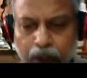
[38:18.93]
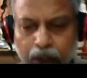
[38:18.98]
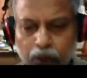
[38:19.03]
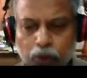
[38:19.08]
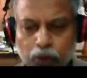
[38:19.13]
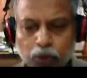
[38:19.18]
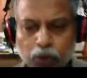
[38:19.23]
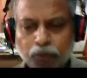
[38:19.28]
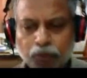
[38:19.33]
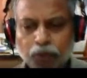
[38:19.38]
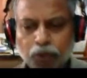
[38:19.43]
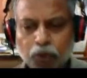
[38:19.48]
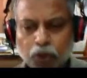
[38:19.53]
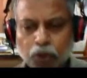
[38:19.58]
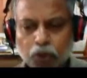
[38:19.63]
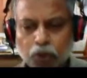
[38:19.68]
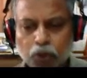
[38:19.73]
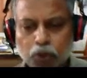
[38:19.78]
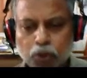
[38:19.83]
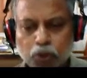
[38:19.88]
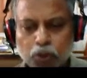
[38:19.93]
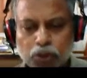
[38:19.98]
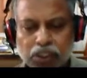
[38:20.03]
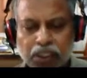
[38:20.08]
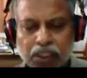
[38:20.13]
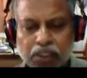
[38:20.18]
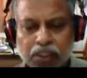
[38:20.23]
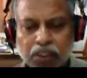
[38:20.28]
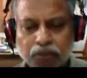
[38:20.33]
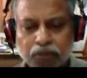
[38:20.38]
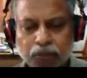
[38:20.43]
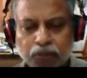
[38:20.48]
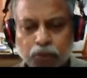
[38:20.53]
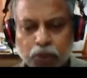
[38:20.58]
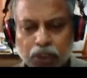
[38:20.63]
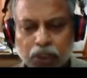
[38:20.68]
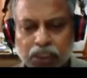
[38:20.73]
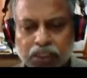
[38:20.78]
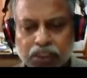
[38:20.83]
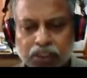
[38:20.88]
two sets of photo
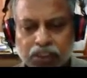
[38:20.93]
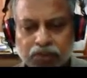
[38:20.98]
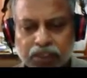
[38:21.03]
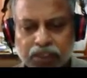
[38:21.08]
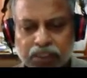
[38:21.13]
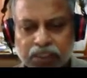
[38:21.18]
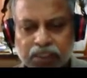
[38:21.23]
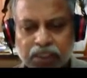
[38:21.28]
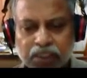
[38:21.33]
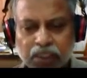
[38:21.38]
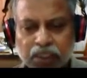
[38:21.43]
receivers